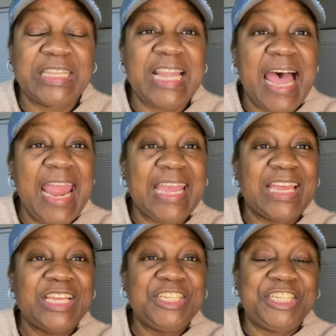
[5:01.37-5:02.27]
Like,
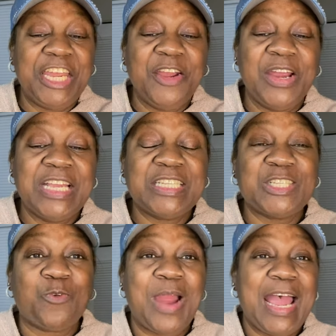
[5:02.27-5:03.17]
share, and
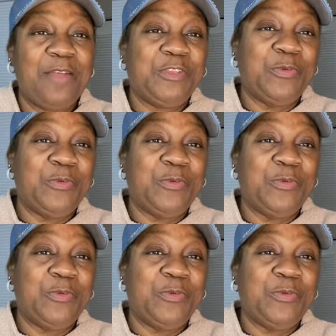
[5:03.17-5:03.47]
subscribe, you